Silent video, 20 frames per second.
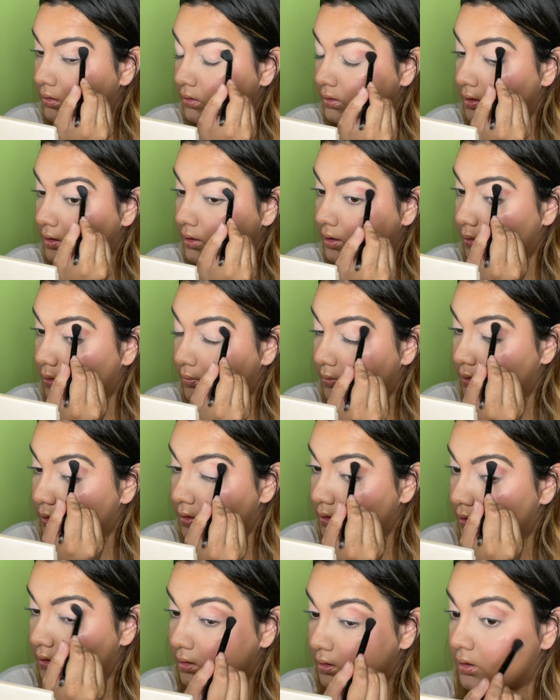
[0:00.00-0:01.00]
Yep,
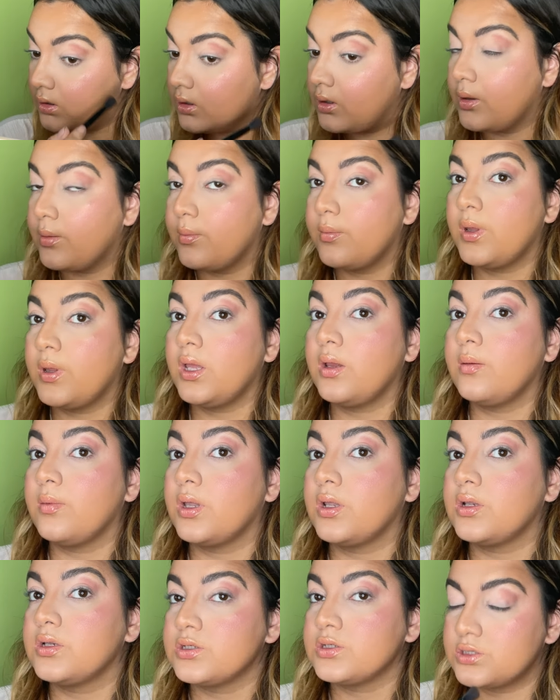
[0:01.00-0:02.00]

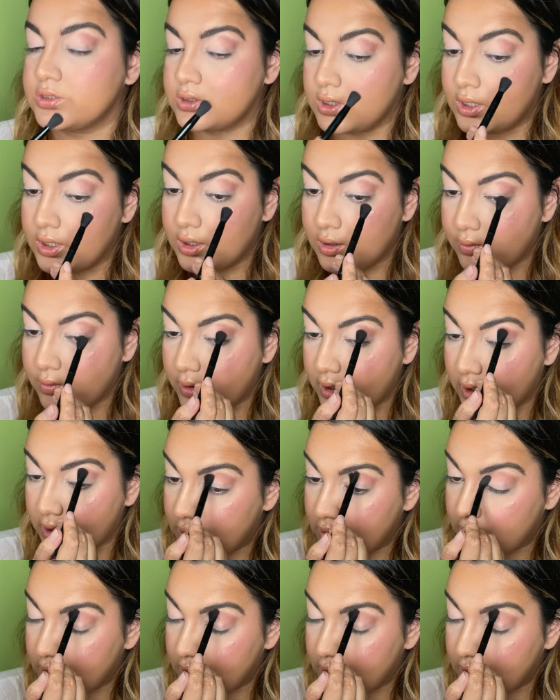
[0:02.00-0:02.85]
pigment straight away.